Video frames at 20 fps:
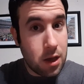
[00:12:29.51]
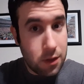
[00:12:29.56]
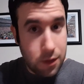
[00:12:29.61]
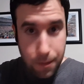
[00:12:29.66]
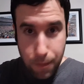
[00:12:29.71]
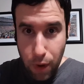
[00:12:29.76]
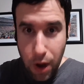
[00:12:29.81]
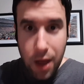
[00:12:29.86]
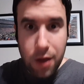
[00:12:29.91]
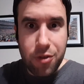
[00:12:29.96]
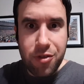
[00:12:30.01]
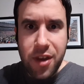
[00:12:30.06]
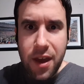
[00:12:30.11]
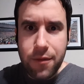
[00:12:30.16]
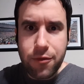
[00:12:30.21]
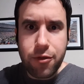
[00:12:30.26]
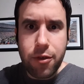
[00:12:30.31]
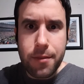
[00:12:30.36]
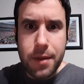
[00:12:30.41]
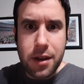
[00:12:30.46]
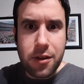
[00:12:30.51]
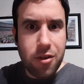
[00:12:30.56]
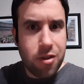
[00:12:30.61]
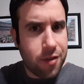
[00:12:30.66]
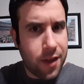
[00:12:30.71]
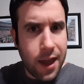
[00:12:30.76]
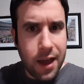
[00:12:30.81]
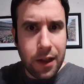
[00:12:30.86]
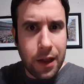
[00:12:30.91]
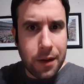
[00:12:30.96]
The Browns have tremendous
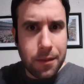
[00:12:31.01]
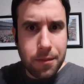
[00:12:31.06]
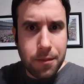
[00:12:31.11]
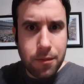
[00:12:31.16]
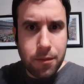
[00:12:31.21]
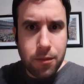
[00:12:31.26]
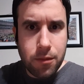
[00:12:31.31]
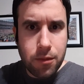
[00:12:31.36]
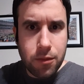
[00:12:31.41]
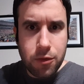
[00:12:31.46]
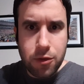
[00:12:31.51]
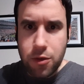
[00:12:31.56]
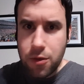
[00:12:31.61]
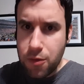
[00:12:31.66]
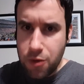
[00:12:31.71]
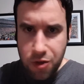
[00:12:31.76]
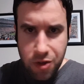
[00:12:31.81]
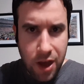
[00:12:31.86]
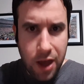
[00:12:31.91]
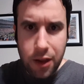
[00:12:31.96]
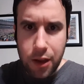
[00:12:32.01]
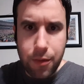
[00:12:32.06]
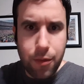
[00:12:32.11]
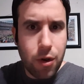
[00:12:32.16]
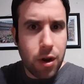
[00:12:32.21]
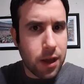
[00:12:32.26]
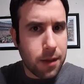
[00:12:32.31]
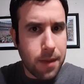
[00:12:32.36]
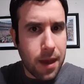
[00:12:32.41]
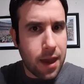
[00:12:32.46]
talent. Two solid
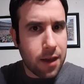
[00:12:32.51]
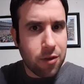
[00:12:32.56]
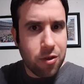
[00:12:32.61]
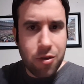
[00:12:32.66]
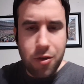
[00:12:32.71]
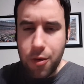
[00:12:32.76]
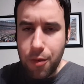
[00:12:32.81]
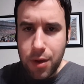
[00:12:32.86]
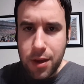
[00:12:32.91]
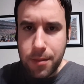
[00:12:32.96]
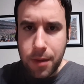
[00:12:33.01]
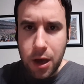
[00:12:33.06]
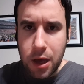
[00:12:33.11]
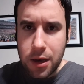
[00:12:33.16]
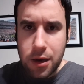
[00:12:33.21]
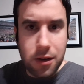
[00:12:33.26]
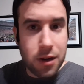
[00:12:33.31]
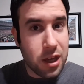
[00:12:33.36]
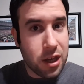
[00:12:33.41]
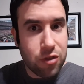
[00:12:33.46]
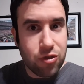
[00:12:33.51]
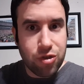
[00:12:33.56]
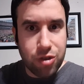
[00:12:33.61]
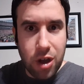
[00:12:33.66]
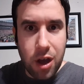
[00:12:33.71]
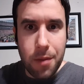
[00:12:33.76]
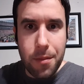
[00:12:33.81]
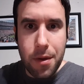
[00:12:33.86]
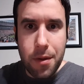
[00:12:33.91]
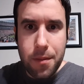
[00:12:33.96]
running backs, Kareem Hunt and Nick
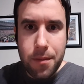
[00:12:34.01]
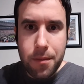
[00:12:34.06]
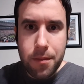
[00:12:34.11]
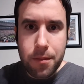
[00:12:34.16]
Chubb.